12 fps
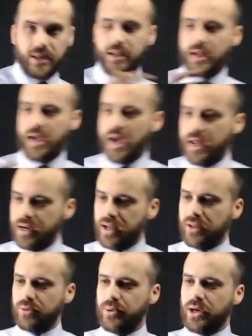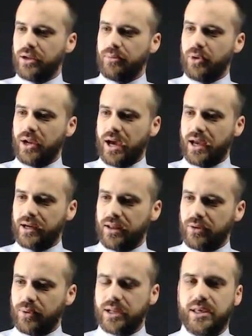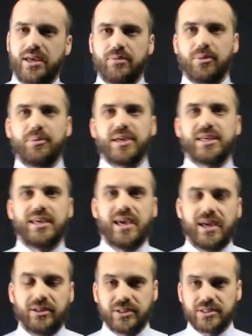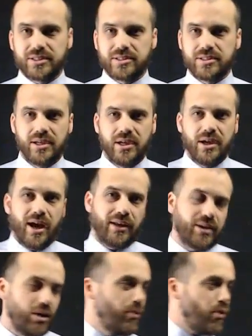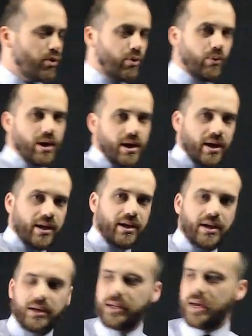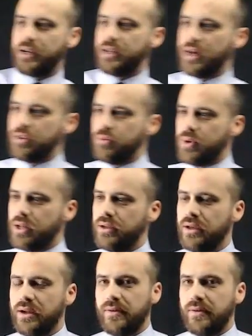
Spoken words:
and then I add another one, I might add another one here. I'm a bit careless. And then I walk away and I add another one.